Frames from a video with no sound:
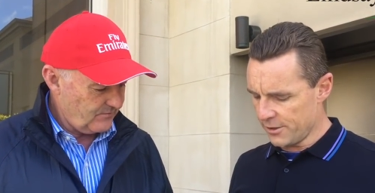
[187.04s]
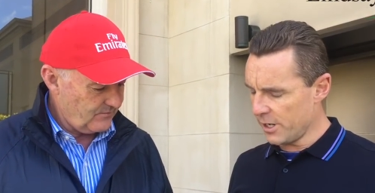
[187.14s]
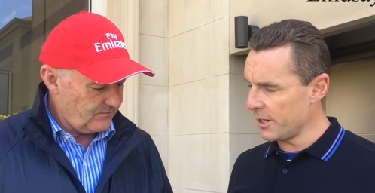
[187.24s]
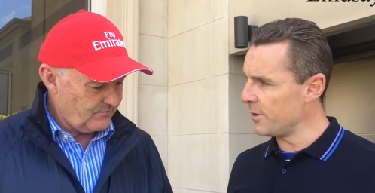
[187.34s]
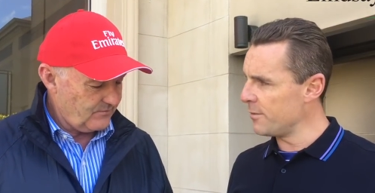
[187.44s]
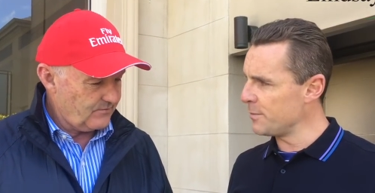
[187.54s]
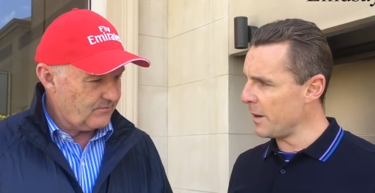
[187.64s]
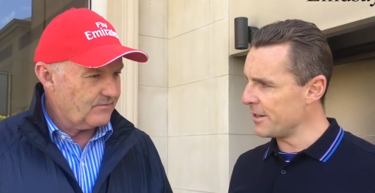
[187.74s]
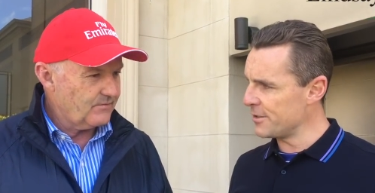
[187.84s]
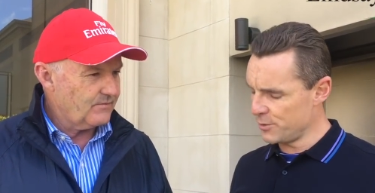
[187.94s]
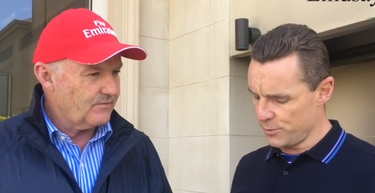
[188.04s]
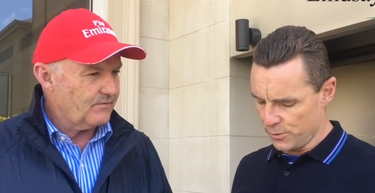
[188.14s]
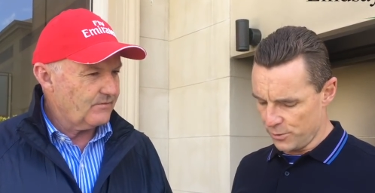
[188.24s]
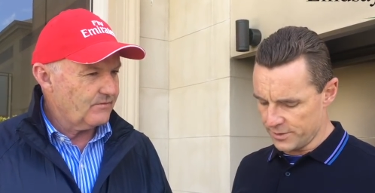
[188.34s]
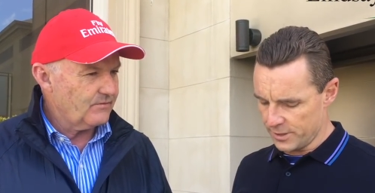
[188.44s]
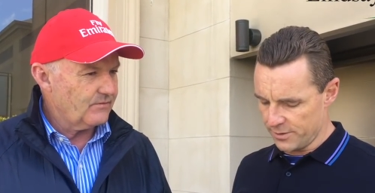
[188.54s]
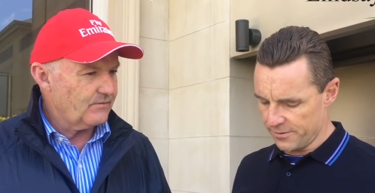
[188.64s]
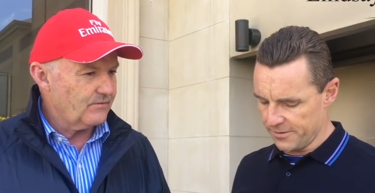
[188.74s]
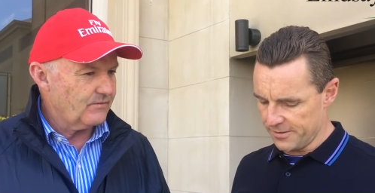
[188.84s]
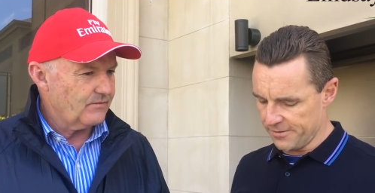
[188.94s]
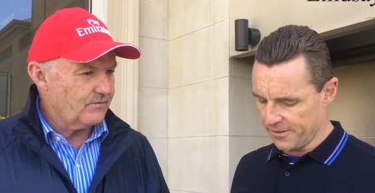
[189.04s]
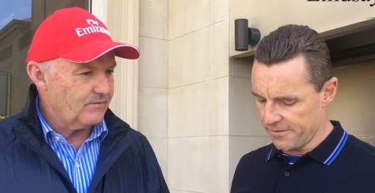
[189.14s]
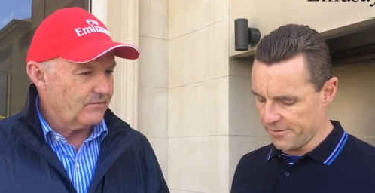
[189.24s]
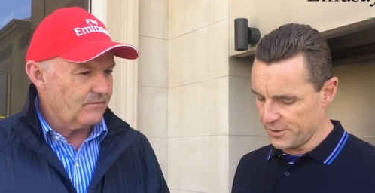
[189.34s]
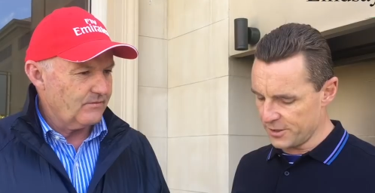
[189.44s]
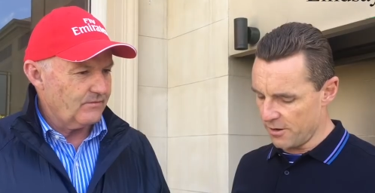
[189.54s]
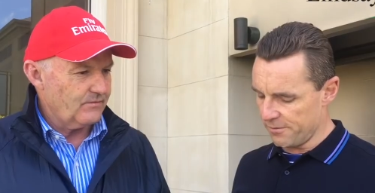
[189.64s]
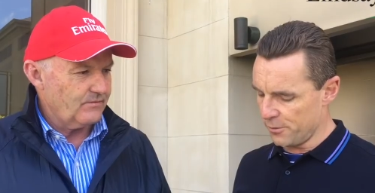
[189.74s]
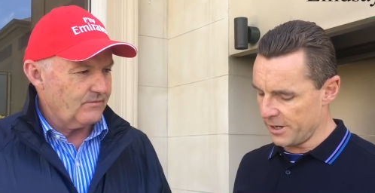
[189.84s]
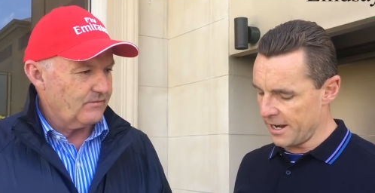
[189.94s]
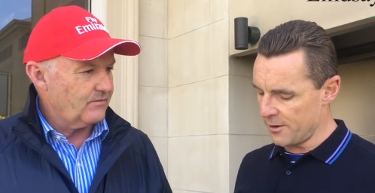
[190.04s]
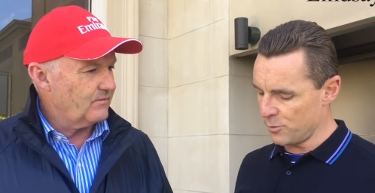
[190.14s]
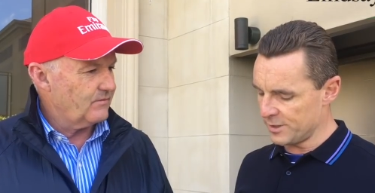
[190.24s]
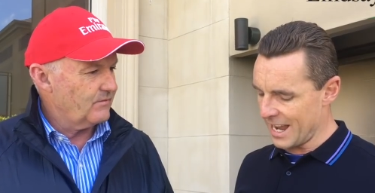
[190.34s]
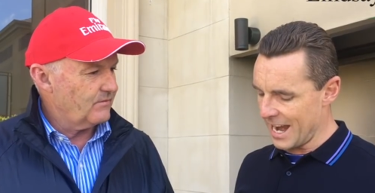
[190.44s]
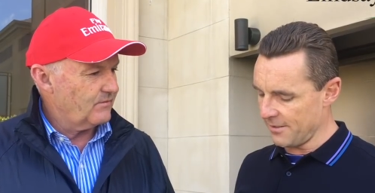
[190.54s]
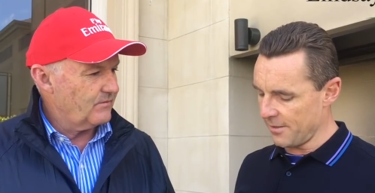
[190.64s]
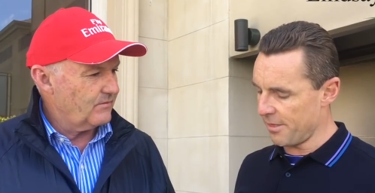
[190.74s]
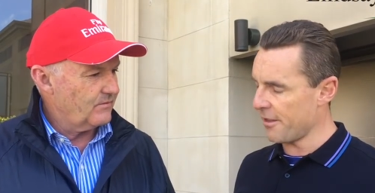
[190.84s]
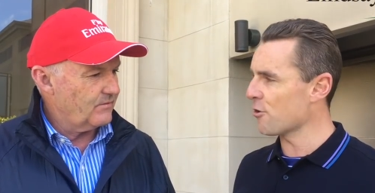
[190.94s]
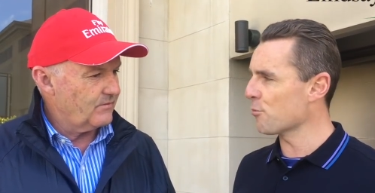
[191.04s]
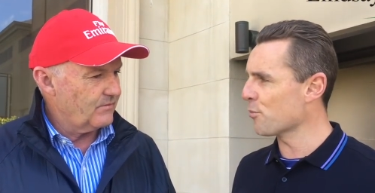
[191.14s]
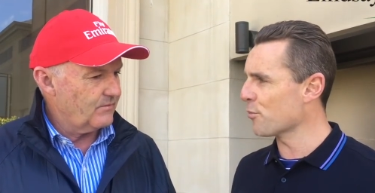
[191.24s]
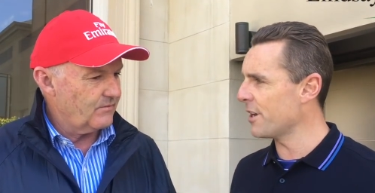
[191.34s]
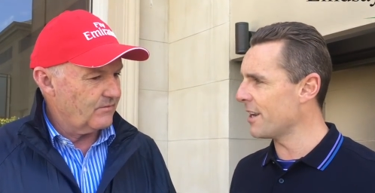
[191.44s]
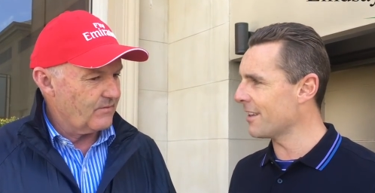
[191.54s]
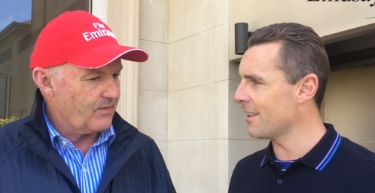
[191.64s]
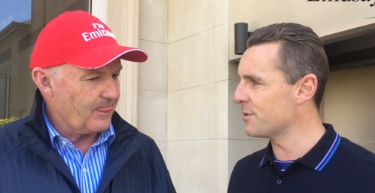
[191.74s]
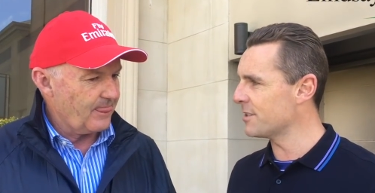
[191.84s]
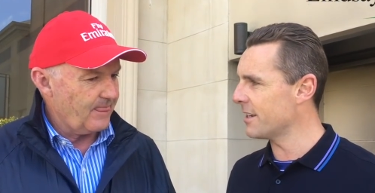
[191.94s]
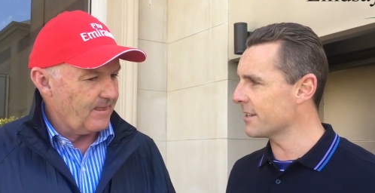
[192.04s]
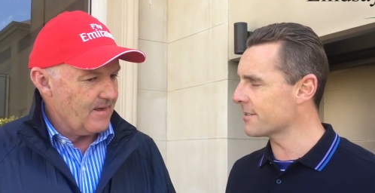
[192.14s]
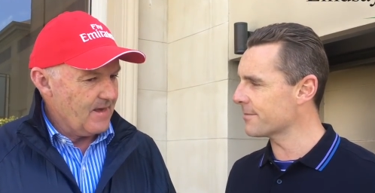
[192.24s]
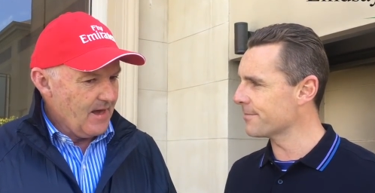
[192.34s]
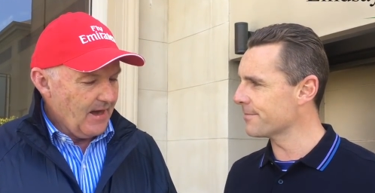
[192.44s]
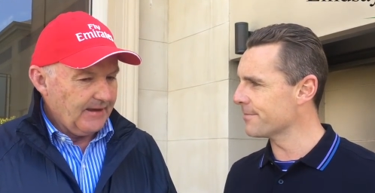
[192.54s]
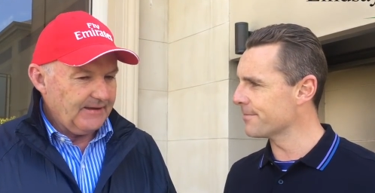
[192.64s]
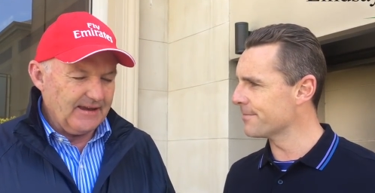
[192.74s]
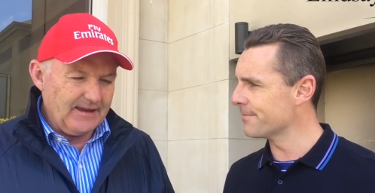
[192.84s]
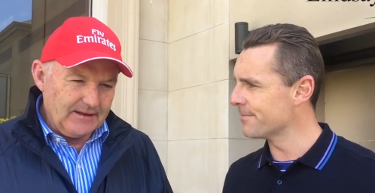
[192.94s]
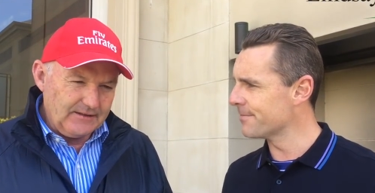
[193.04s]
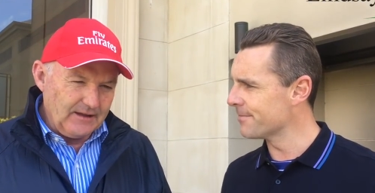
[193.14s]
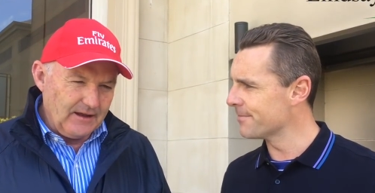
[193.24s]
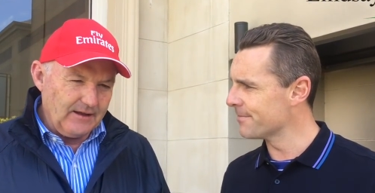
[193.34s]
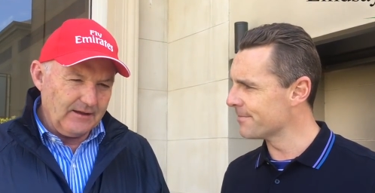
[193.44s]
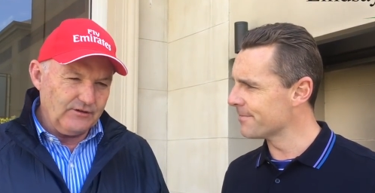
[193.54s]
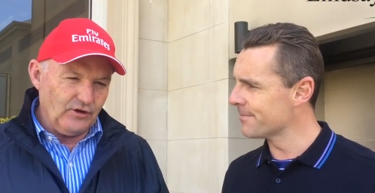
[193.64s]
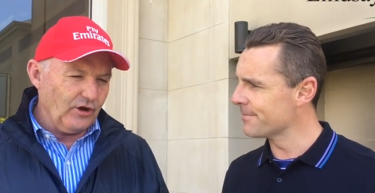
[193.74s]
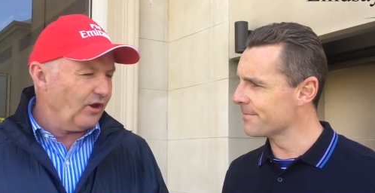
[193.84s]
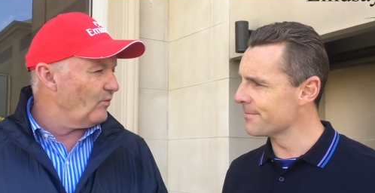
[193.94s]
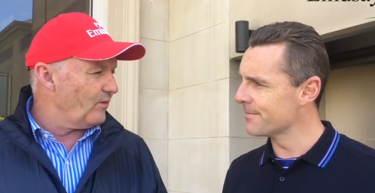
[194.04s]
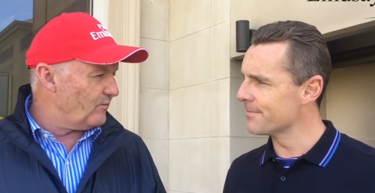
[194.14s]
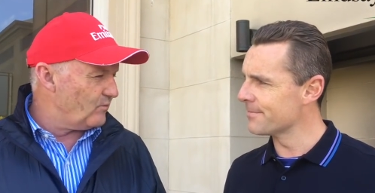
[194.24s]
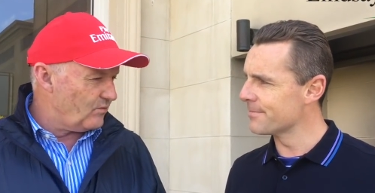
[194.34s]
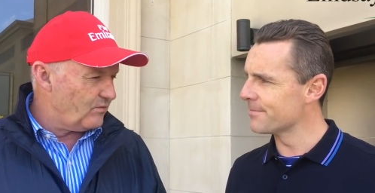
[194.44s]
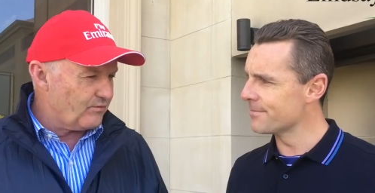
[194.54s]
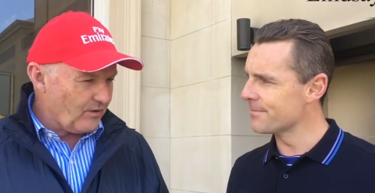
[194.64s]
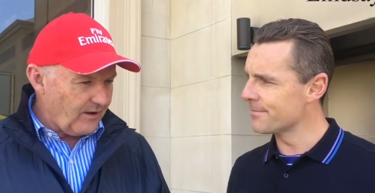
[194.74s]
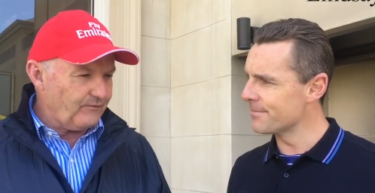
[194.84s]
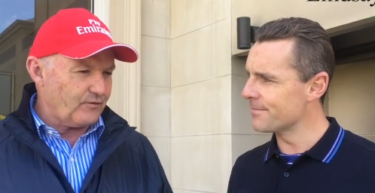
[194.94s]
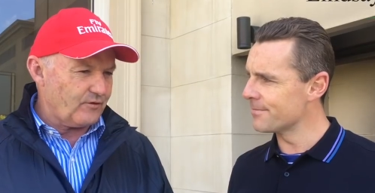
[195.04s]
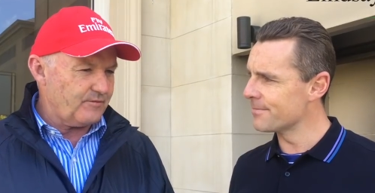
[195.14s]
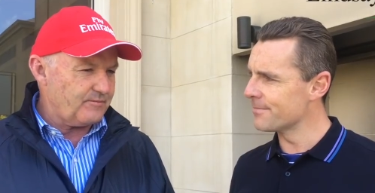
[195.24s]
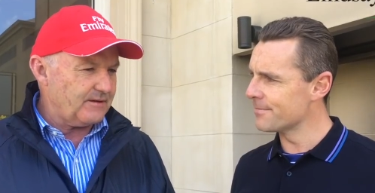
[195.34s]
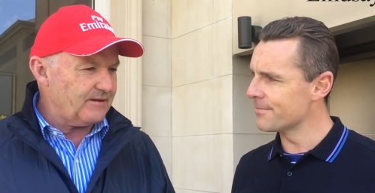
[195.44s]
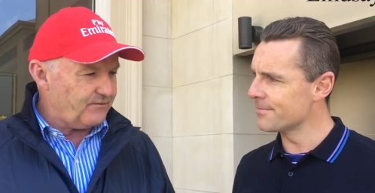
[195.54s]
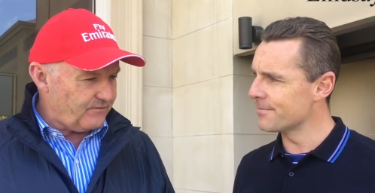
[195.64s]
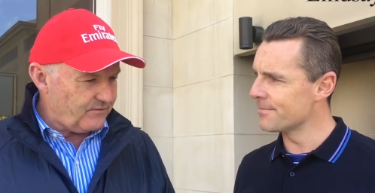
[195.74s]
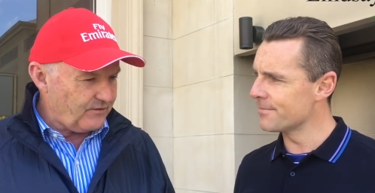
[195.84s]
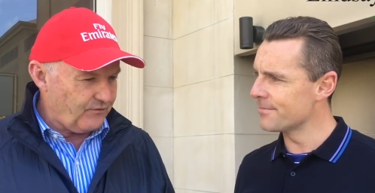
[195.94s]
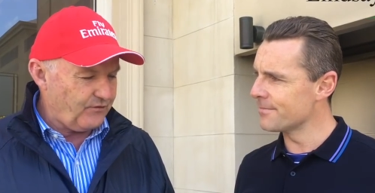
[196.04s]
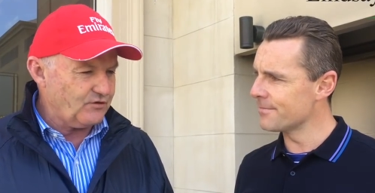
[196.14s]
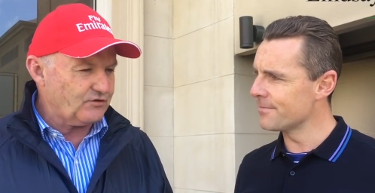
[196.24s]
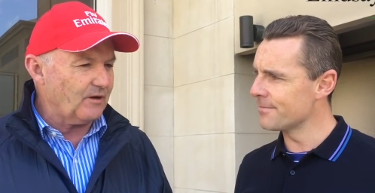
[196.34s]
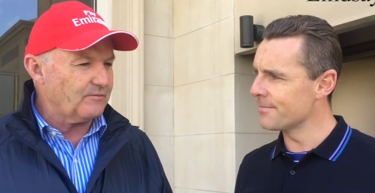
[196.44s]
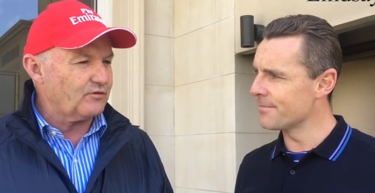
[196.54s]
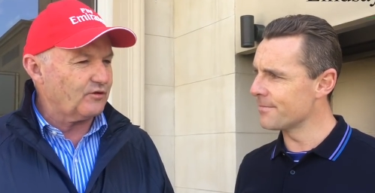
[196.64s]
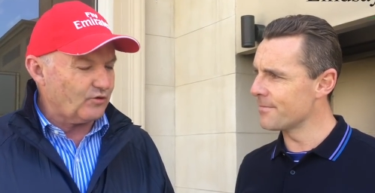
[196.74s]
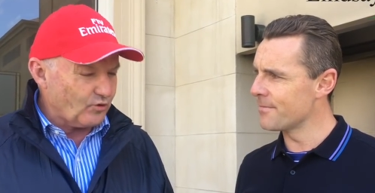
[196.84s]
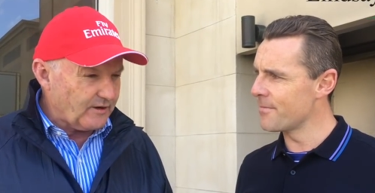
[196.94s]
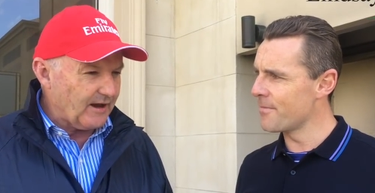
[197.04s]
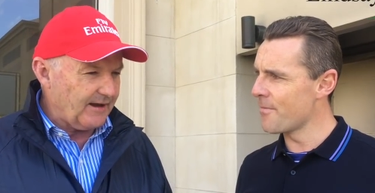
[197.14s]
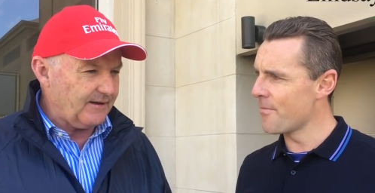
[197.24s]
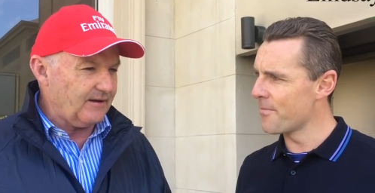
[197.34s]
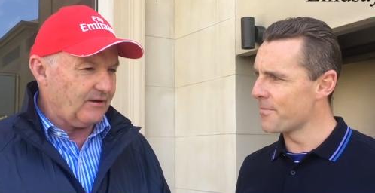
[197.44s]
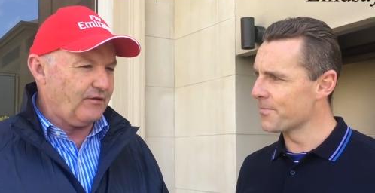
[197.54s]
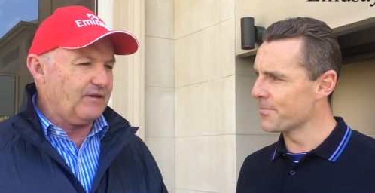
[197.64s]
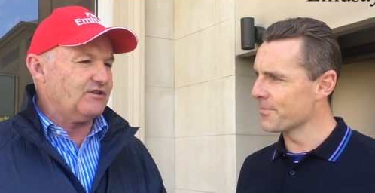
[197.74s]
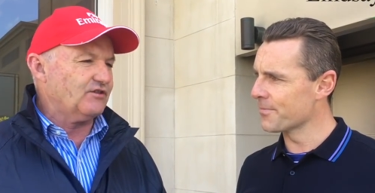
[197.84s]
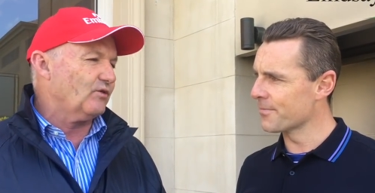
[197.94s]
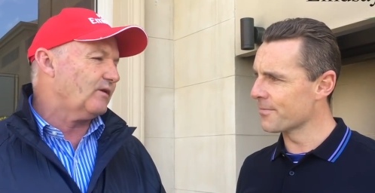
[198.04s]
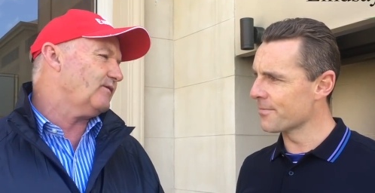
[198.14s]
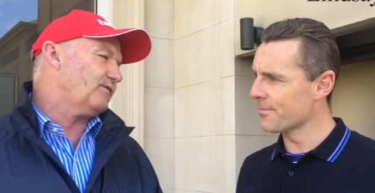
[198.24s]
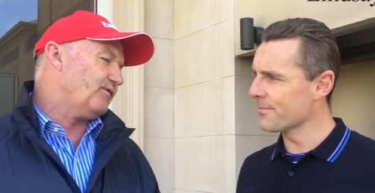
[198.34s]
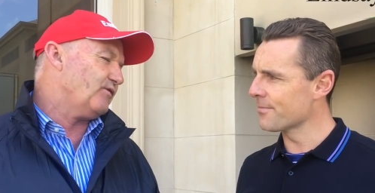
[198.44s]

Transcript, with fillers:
Speaker 1: Craig Williams, Barry 2, also with the 55. First got 1400 was eighth in the Thoroughbred Club Stakes.
Speaker 2: Yeah, uh, not a lot went right for her, but for the first time to a good gait, and I think she's looking for